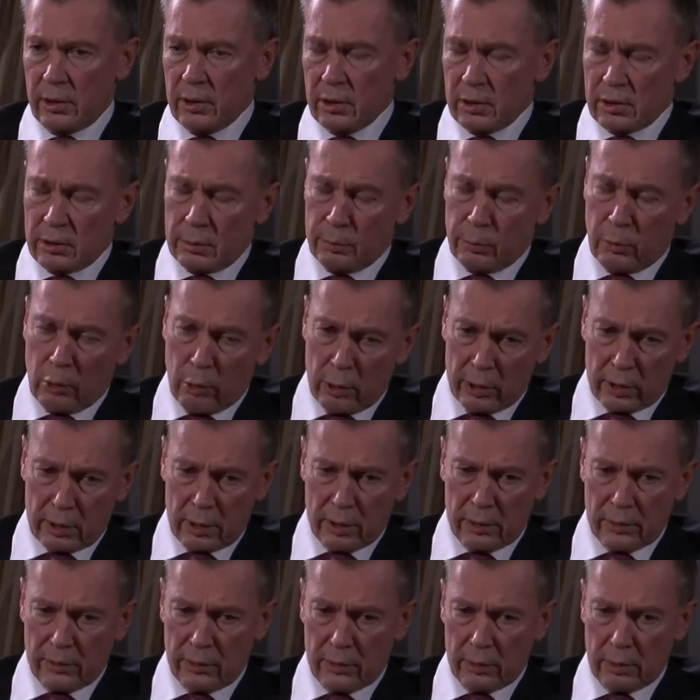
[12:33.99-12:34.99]
It's
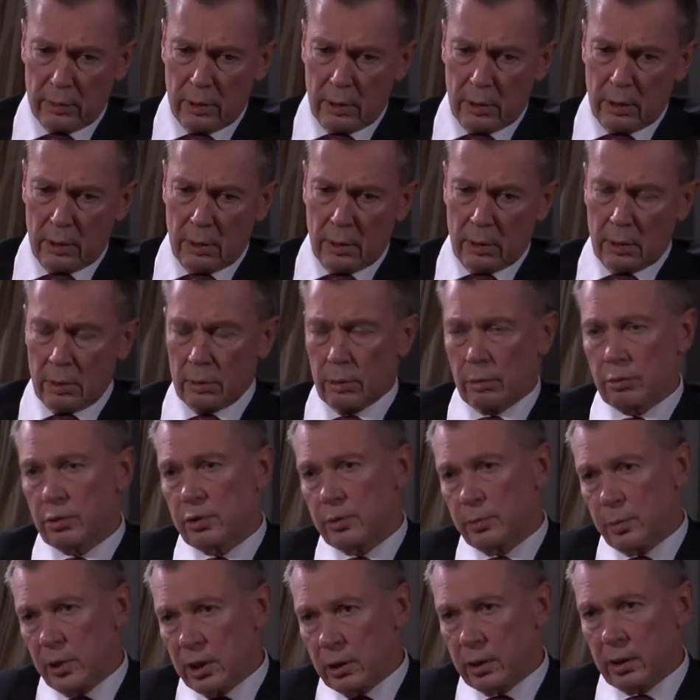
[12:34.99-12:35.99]
pointless to
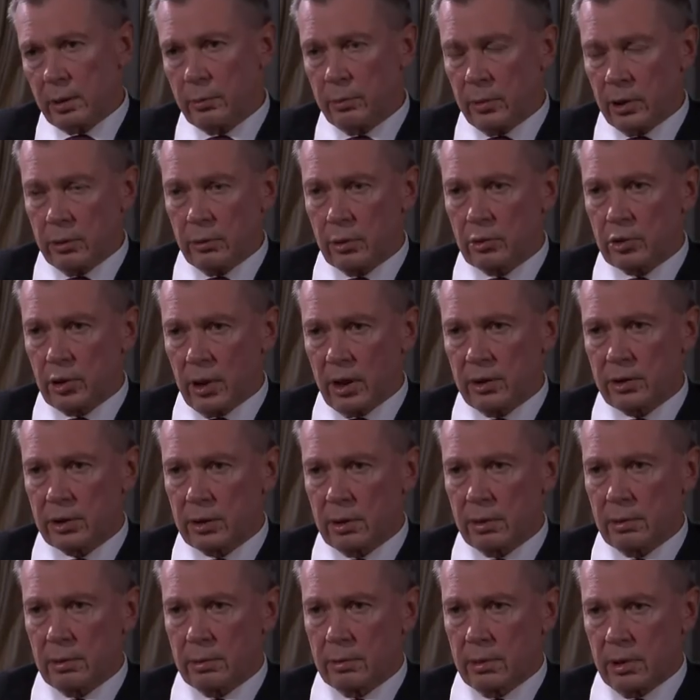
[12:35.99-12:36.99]
speak about
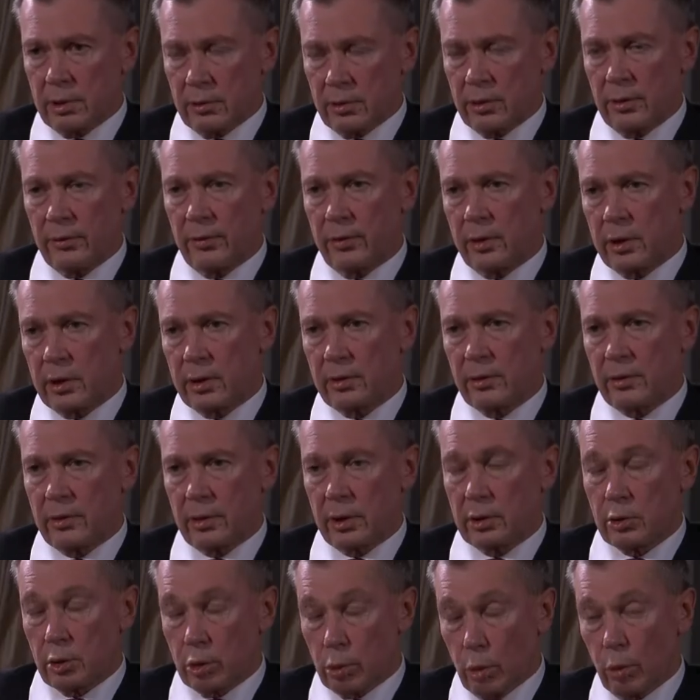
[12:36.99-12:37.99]
Russian interference
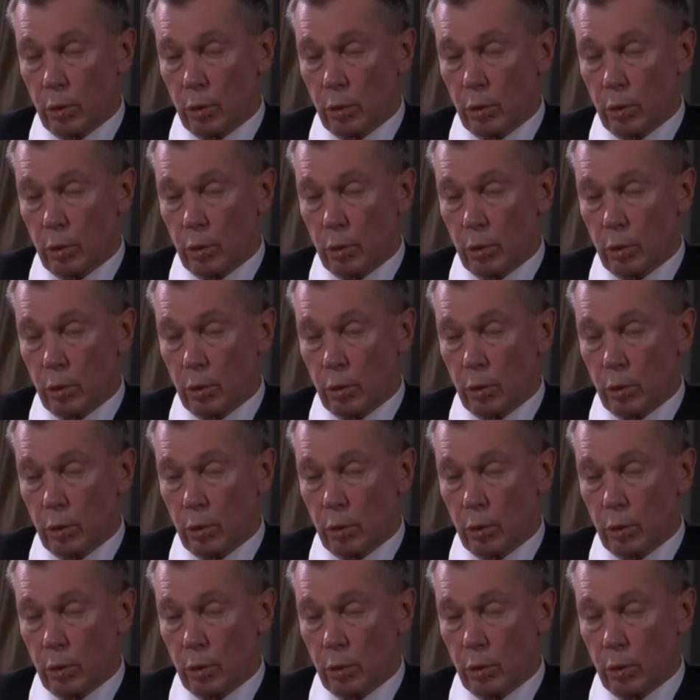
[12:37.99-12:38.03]
at